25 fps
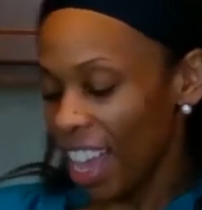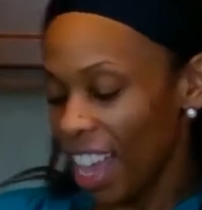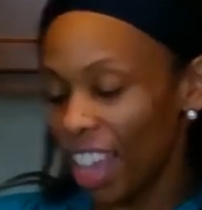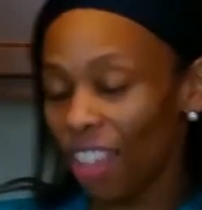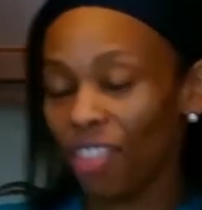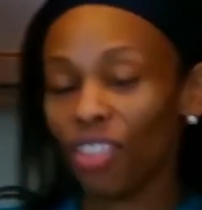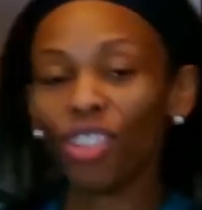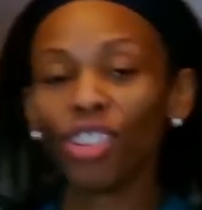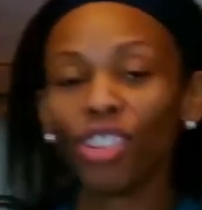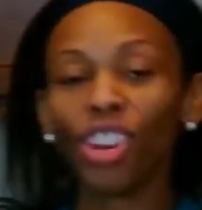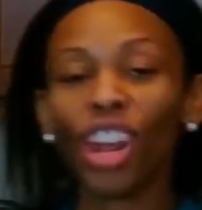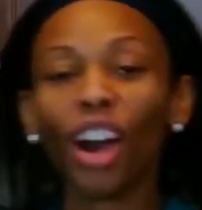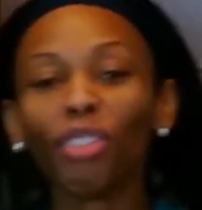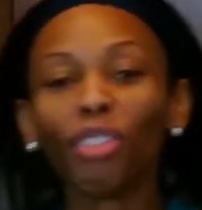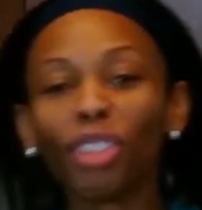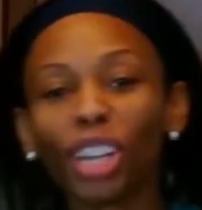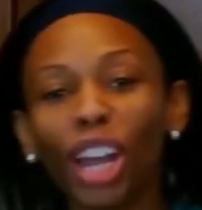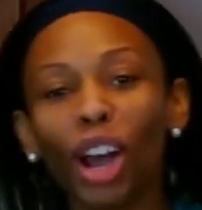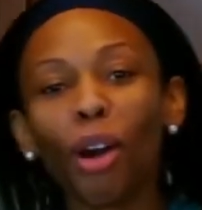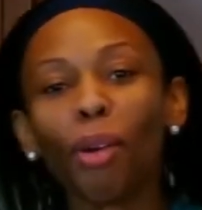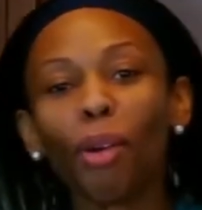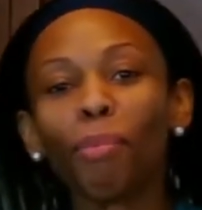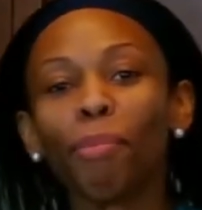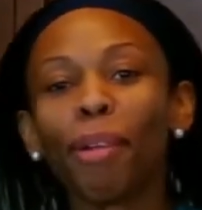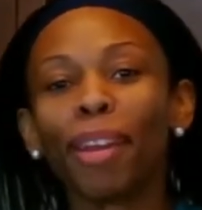if you don't
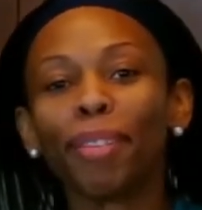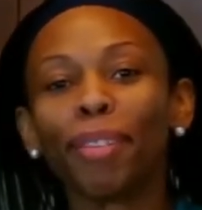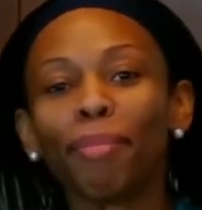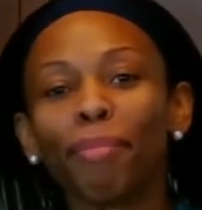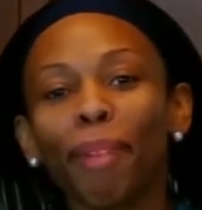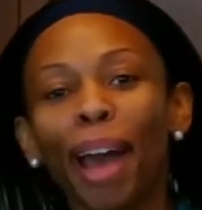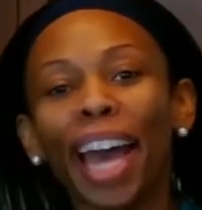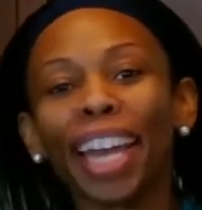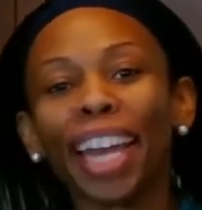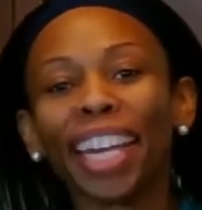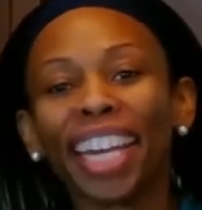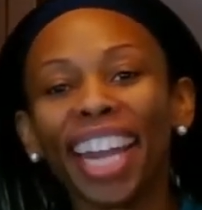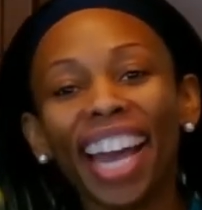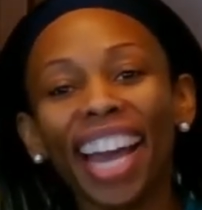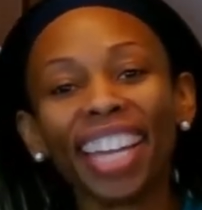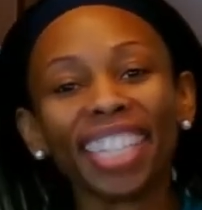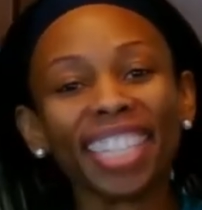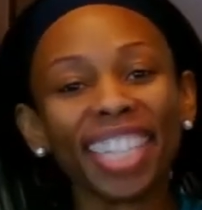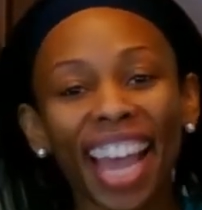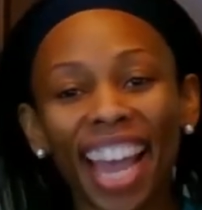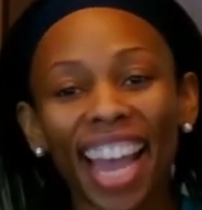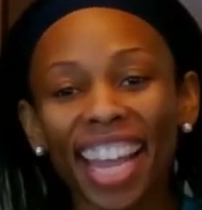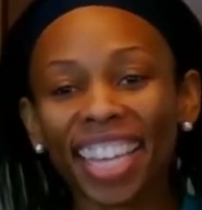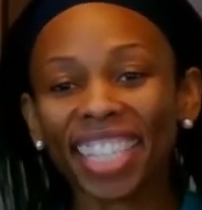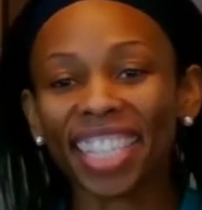know by now,
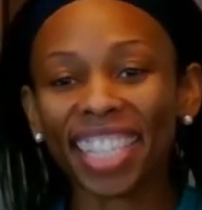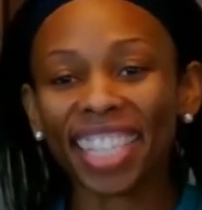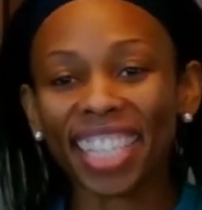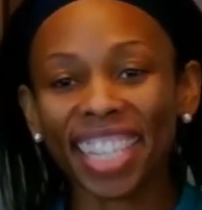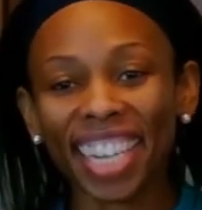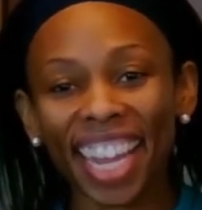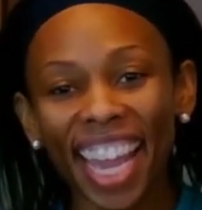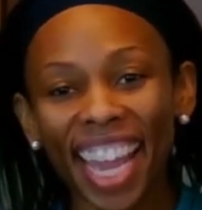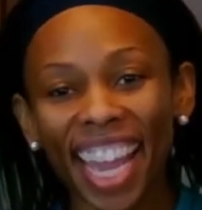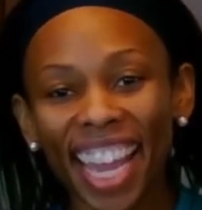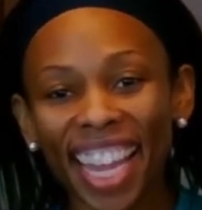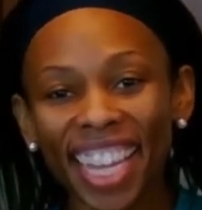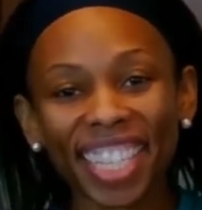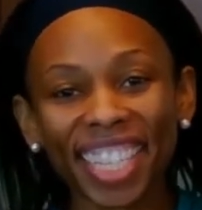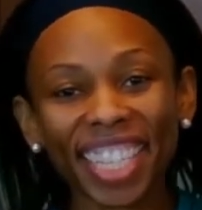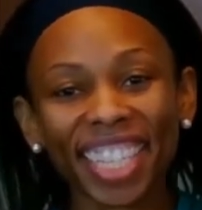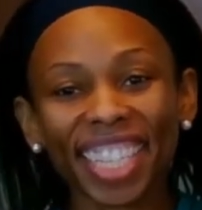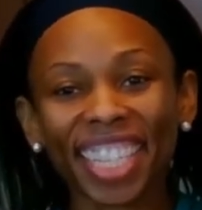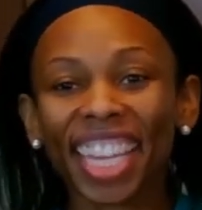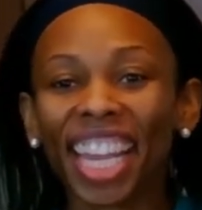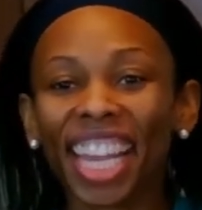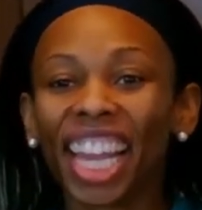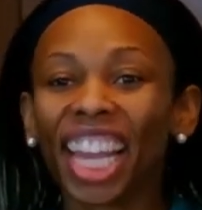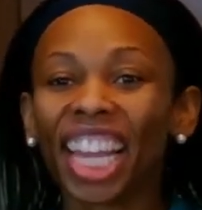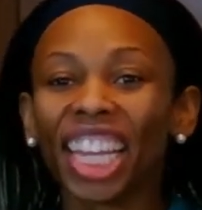Tasty Ness,
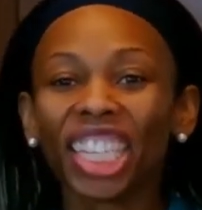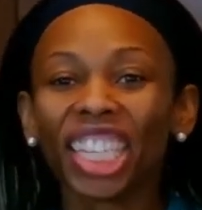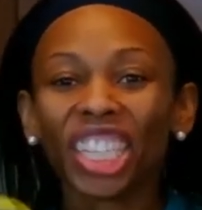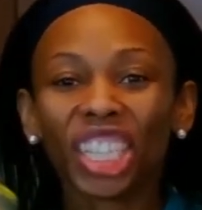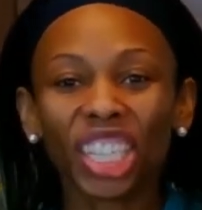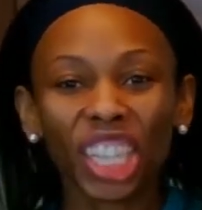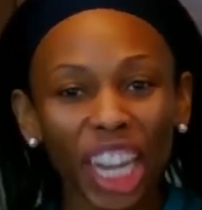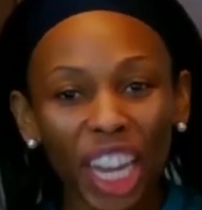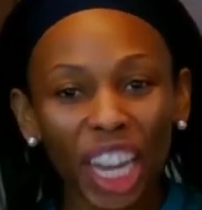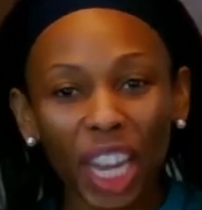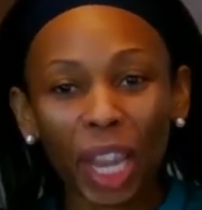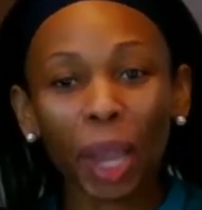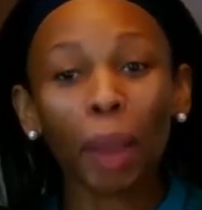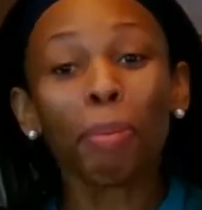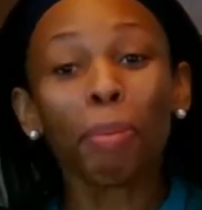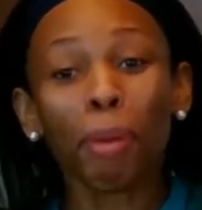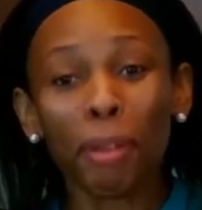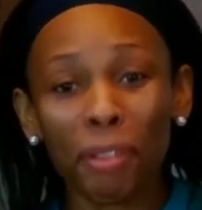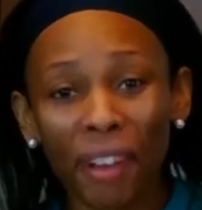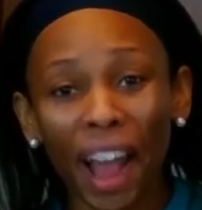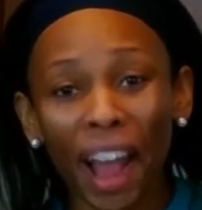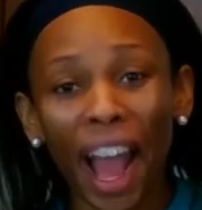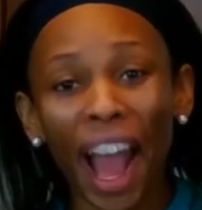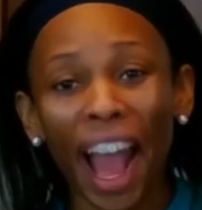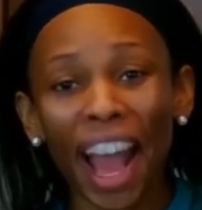she
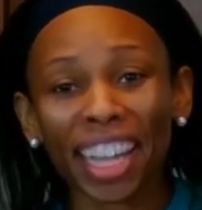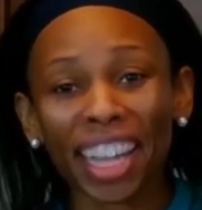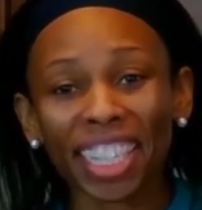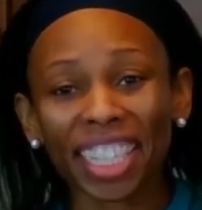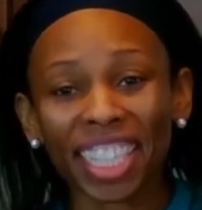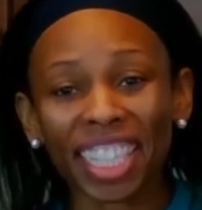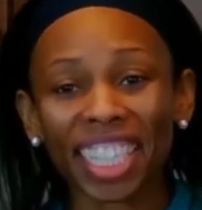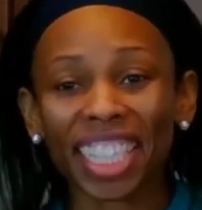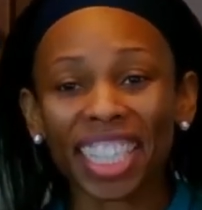improvised.